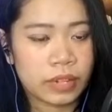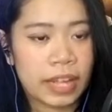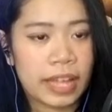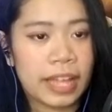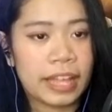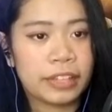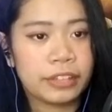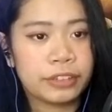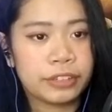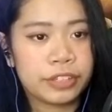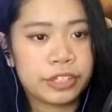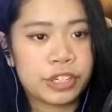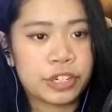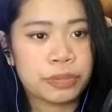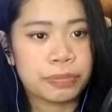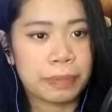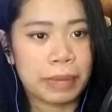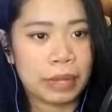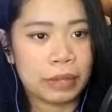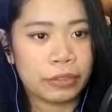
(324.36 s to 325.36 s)
Eldritch
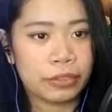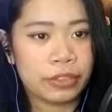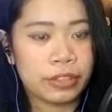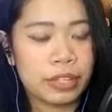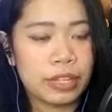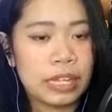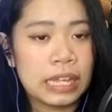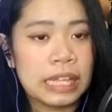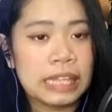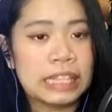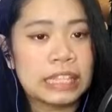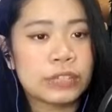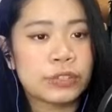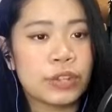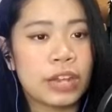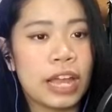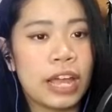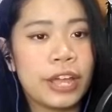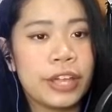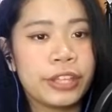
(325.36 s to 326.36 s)
mouth. This will
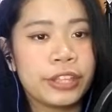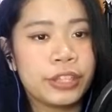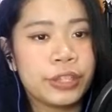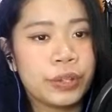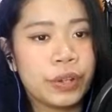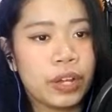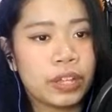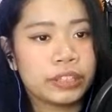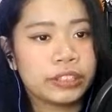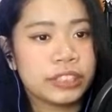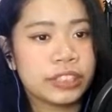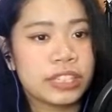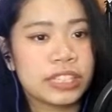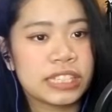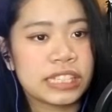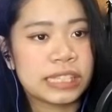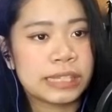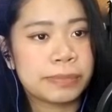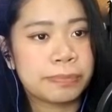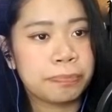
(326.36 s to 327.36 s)
allow you to utter
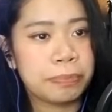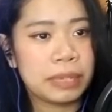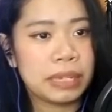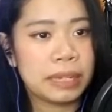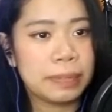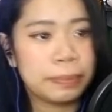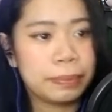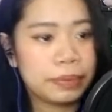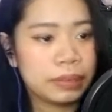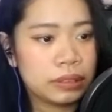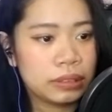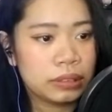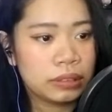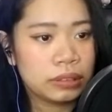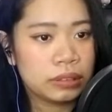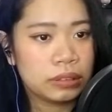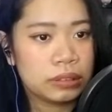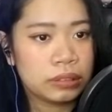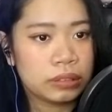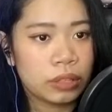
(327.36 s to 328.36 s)
unspeakable.
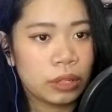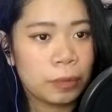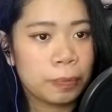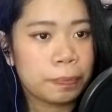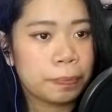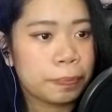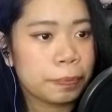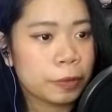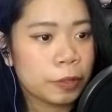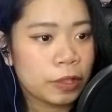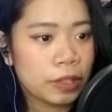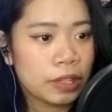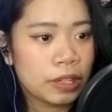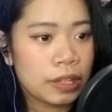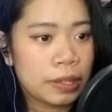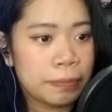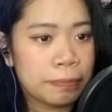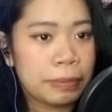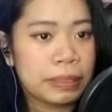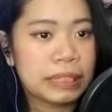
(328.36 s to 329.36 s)
Nope.
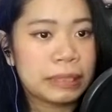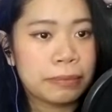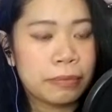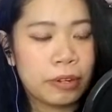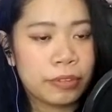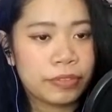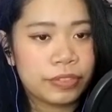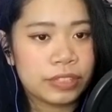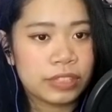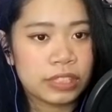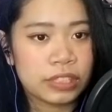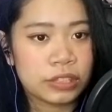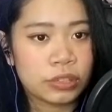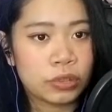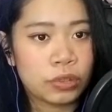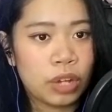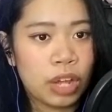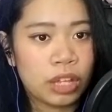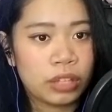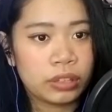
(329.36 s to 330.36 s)
Metamorphosis. Do
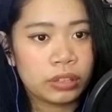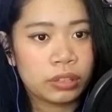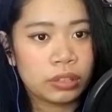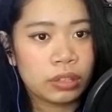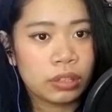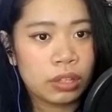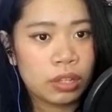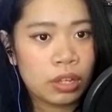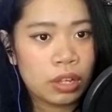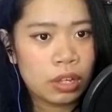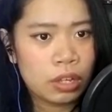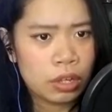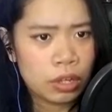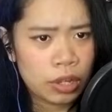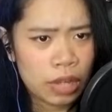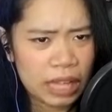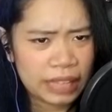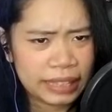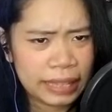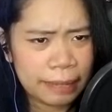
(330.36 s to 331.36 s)
not
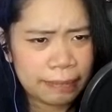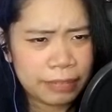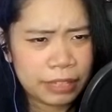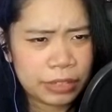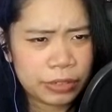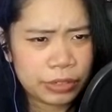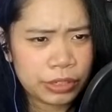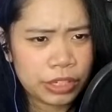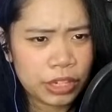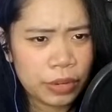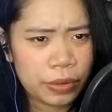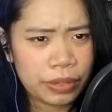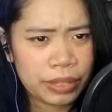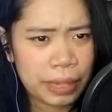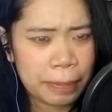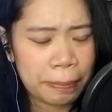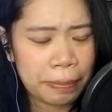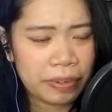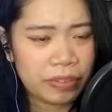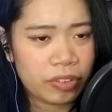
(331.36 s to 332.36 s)
attempt this ritual
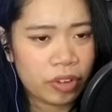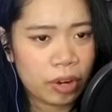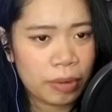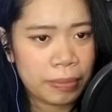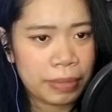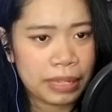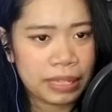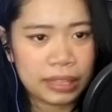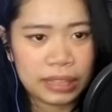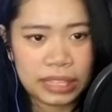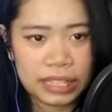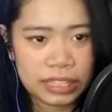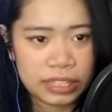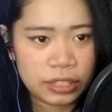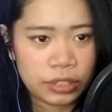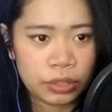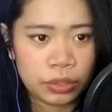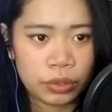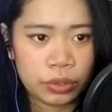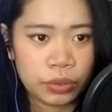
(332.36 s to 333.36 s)
without performing these
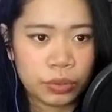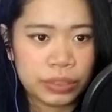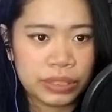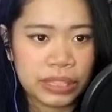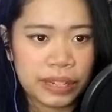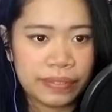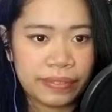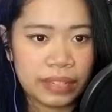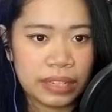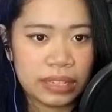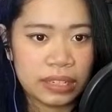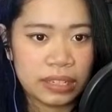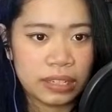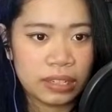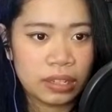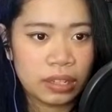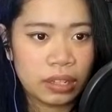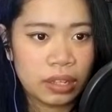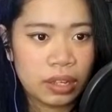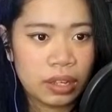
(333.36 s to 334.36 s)
two, which I did.
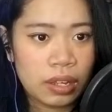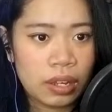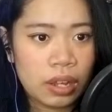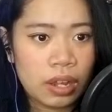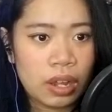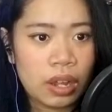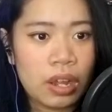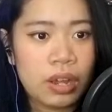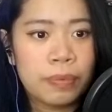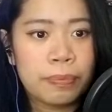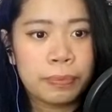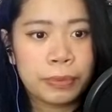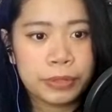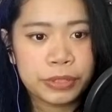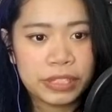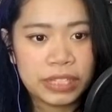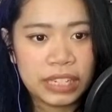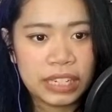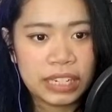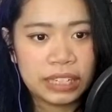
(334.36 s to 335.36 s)

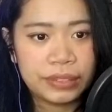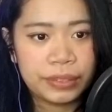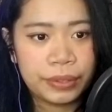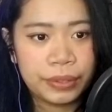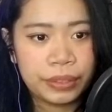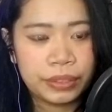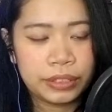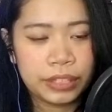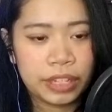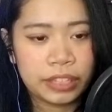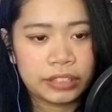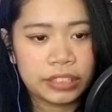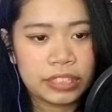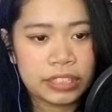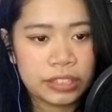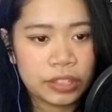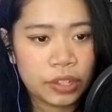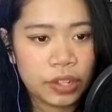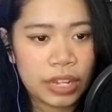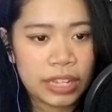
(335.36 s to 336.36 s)
Proceed in total
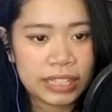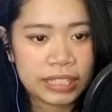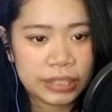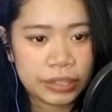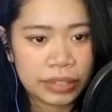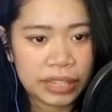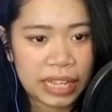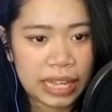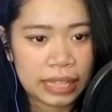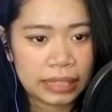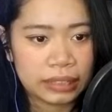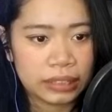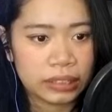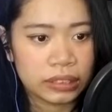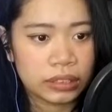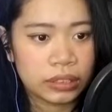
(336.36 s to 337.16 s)
darkness, no lights, no candle.